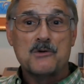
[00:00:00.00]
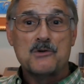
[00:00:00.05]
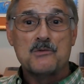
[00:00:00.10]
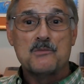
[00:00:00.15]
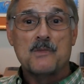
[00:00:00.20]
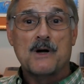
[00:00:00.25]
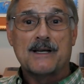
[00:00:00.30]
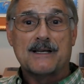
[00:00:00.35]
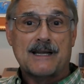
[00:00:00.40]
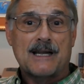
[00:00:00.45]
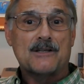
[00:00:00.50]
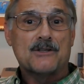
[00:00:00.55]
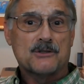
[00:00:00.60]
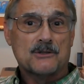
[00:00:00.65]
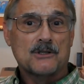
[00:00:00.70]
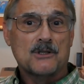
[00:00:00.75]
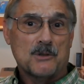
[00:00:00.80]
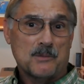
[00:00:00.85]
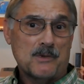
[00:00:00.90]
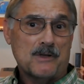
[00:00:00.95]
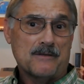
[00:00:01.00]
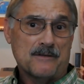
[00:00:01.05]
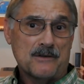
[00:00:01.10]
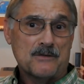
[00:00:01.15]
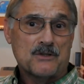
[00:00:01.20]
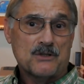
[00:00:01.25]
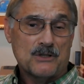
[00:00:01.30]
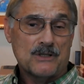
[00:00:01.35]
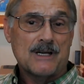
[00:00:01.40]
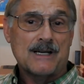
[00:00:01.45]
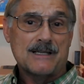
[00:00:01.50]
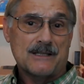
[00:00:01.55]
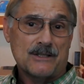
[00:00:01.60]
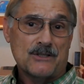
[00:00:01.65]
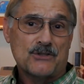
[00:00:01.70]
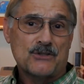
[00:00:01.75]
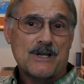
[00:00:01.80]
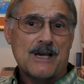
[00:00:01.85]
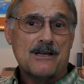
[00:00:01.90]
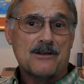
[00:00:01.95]
you might catch a little bit of it tonight,
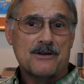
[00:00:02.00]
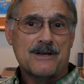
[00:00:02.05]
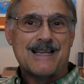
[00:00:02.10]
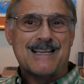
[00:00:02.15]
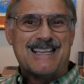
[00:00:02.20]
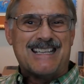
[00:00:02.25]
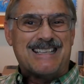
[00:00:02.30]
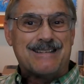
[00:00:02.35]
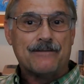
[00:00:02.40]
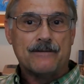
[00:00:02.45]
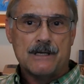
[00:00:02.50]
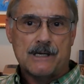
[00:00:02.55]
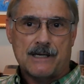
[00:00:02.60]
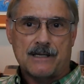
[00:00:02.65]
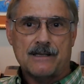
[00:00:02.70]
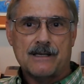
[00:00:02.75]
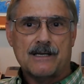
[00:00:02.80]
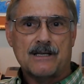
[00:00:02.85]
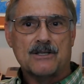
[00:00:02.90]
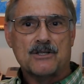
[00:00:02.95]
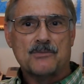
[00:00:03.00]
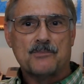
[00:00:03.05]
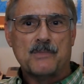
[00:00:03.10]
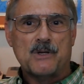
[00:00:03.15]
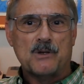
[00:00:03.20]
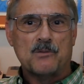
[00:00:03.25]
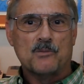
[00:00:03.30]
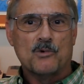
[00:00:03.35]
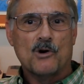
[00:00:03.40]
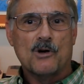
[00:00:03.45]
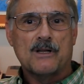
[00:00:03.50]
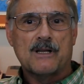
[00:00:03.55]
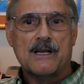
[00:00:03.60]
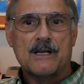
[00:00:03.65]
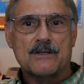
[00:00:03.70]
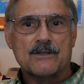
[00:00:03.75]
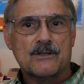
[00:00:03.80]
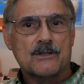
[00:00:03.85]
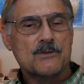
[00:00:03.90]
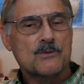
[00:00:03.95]
this Saturday evening that it's being
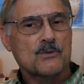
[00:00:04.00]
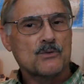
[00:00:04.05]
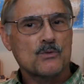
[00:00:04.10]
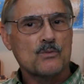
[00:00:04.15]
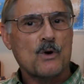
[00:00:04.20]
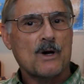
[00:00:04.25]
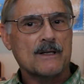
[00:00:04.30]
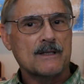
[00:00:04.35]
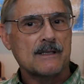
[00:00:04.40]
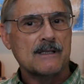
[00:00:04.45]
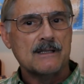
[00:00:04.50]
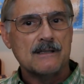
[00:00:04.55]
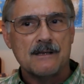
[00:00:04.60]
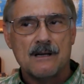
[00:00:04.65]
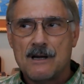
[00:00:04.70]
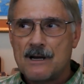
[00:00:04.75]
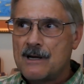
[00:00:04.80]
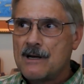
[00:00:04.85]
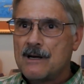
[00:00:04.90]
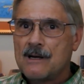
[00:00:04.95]
broadcast. This is what the